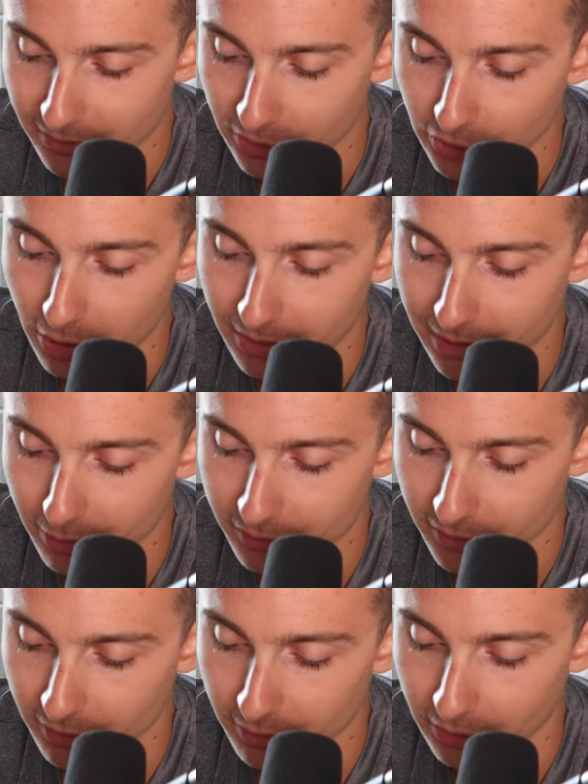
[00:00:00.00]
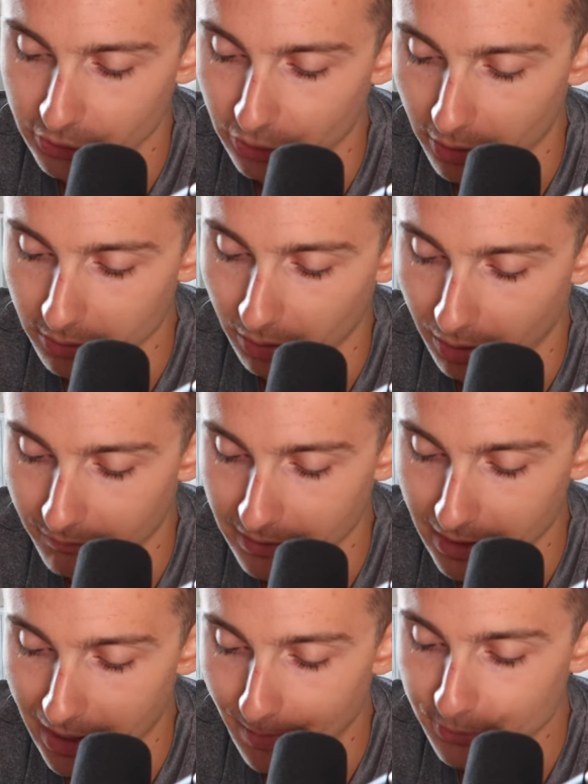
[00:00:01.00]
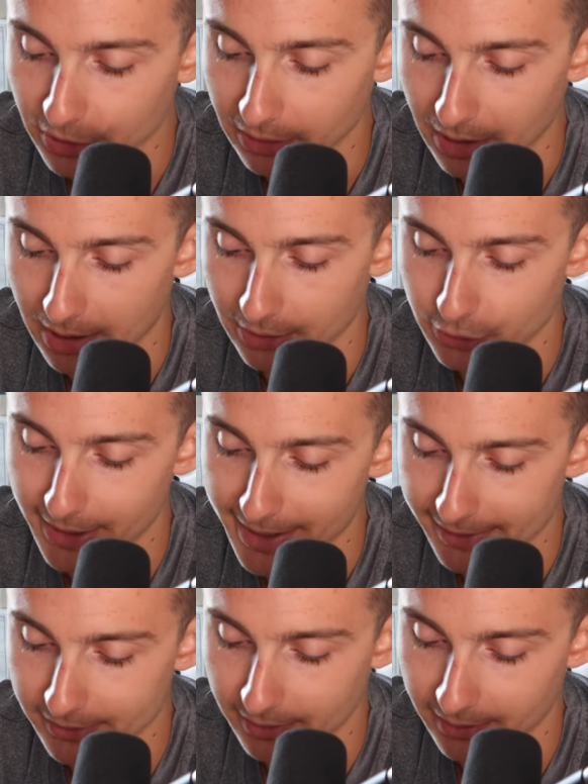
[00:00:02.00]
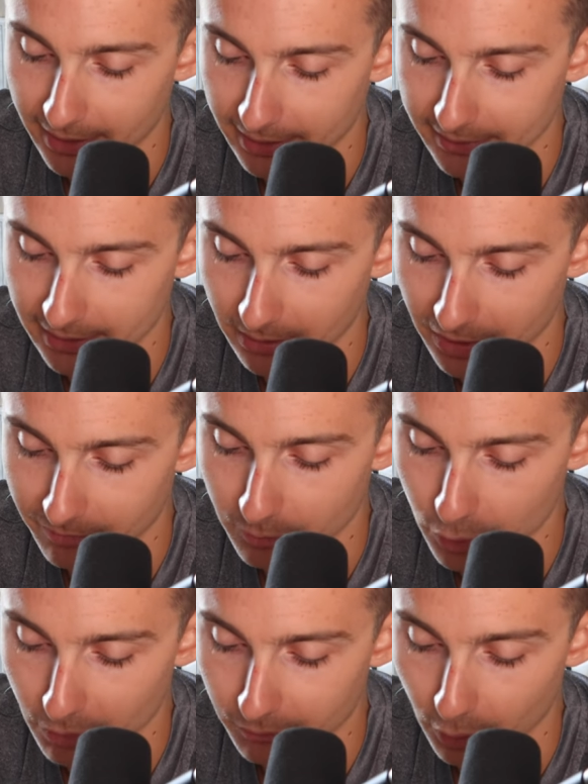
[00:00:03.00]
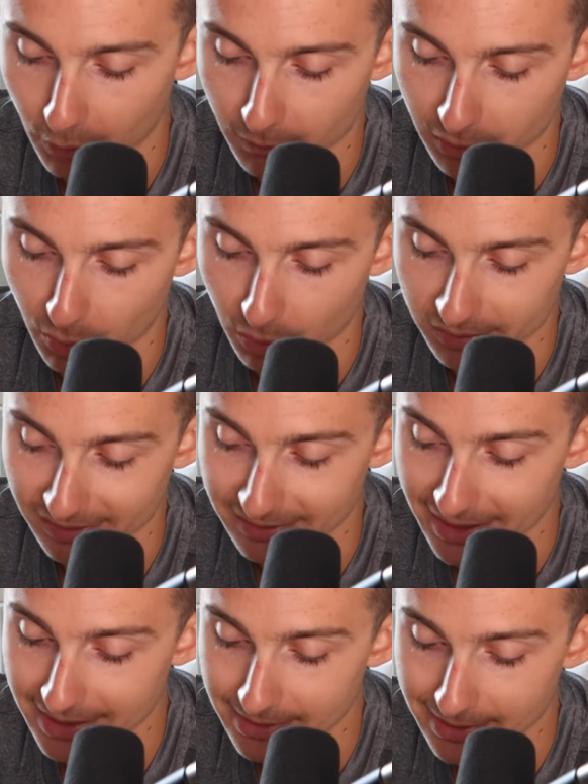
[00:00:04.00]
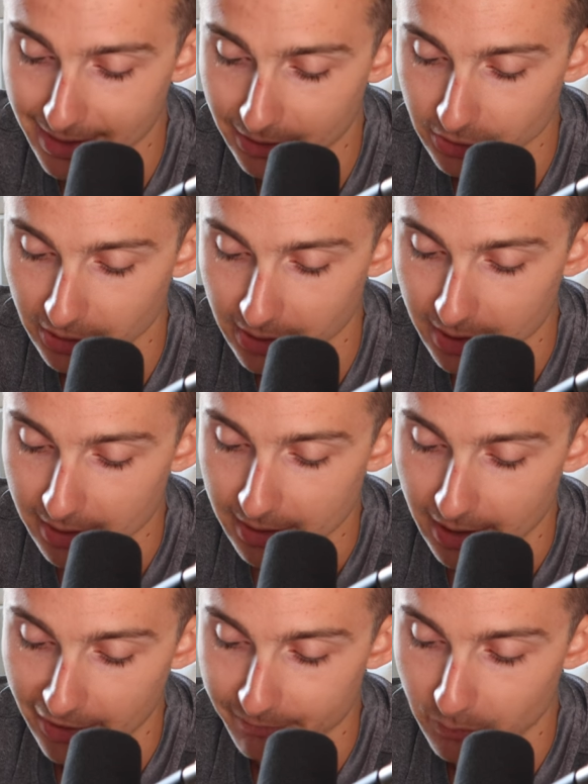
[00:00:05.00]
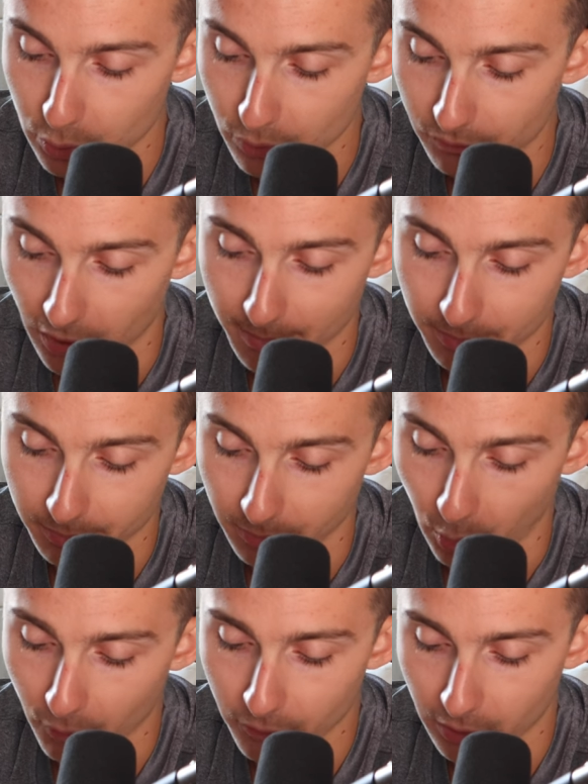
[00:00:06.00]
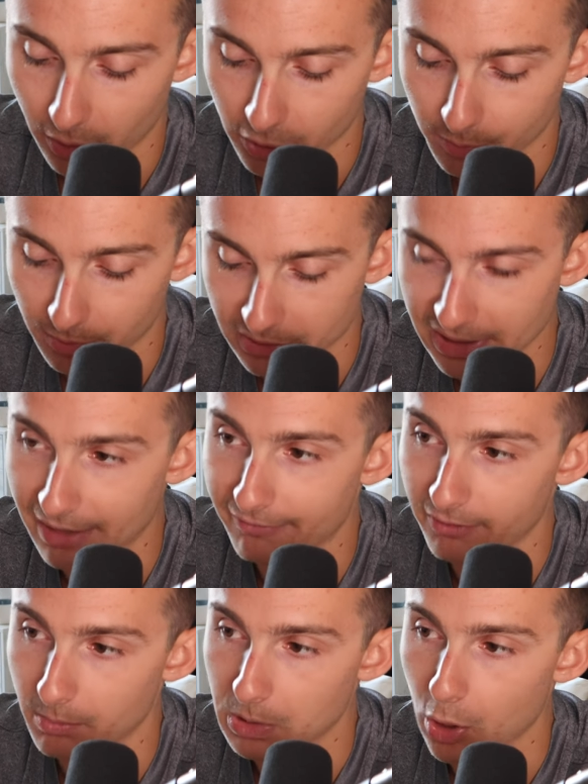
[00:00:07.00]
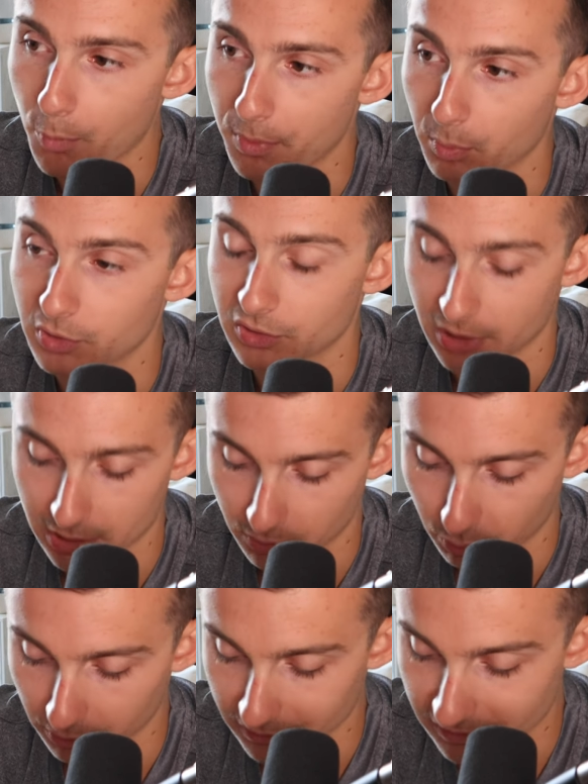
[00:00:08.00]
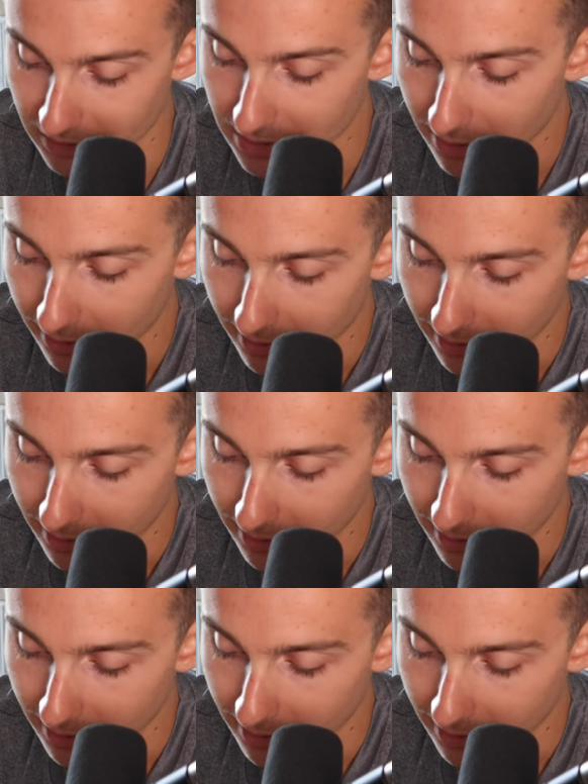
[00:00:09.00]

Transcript: to the chart. Here's the current chart of the option contracts. You can kind of see how they've moved over the course of the day. They actually have moved up over one hundred percent from the open, which is kind of cool to see.